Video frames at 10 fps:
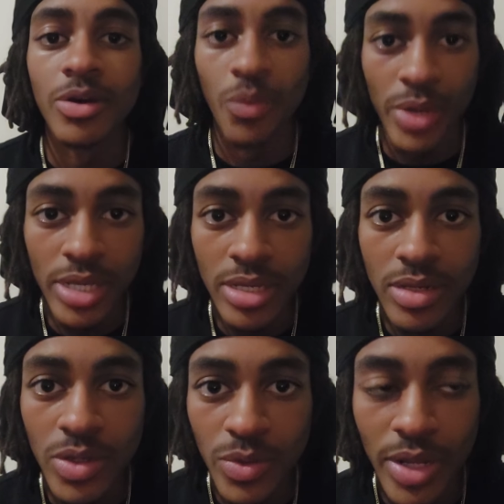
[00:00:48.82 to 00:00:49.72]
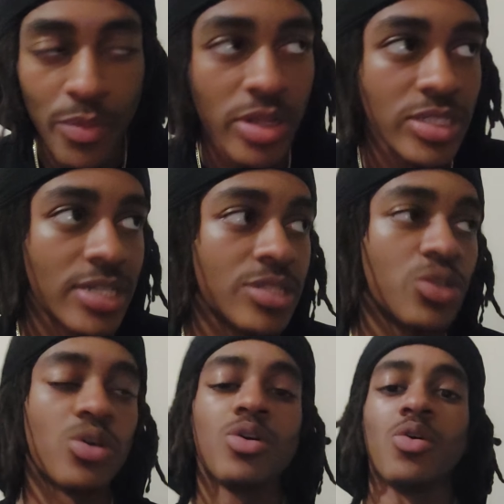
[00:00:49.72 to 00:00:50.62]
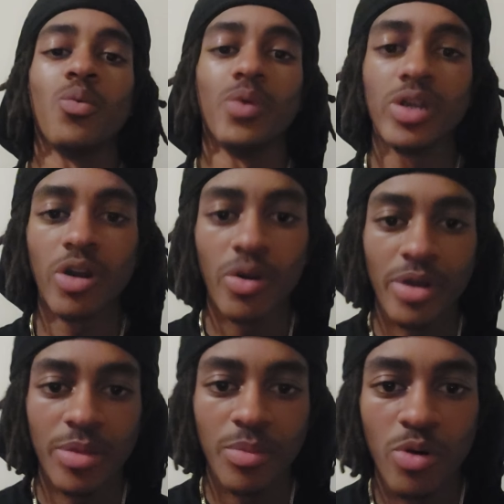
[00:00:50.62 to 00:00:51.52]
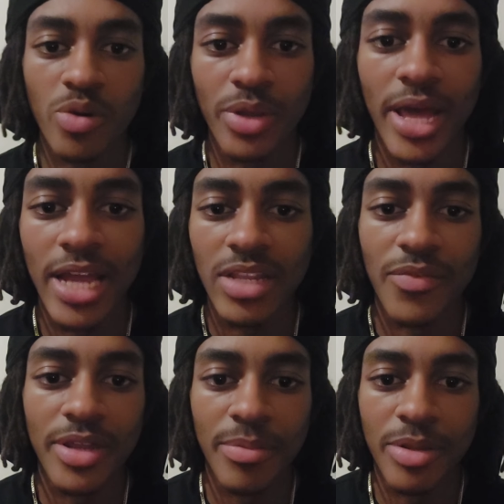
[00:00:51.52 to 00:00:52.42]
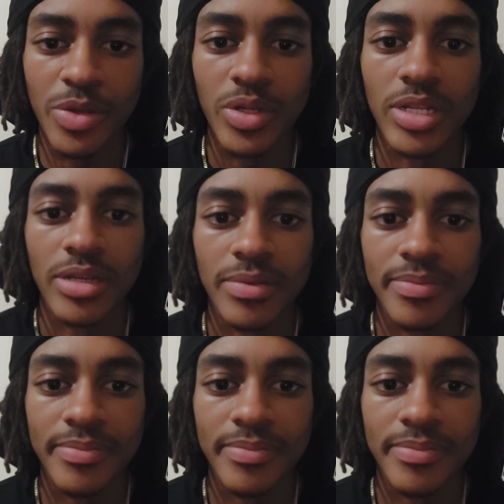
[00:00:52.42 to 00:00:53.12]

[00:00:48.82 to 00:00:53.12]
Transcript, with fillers: we do not, well, it's like this. We're already born with an activated pineal gland.